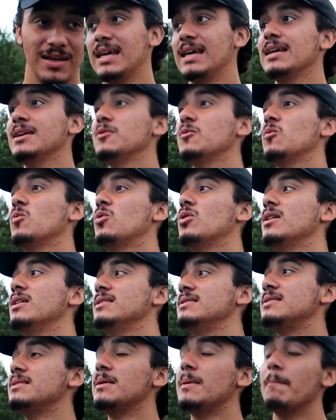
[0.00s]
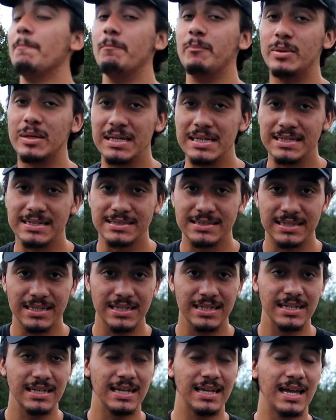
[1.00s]
It was
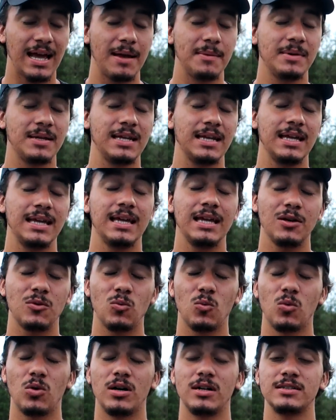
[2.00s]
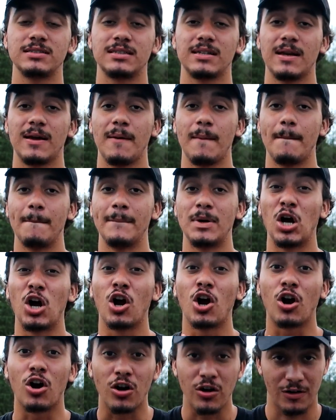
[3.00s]
beastie. I mean, it was
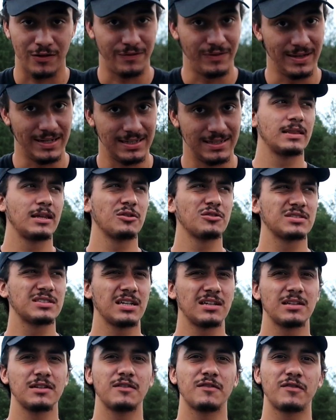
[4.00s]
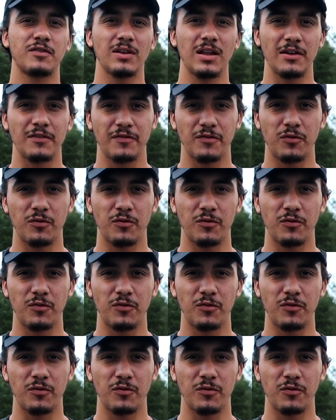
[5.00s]
perfect. They were selling it for like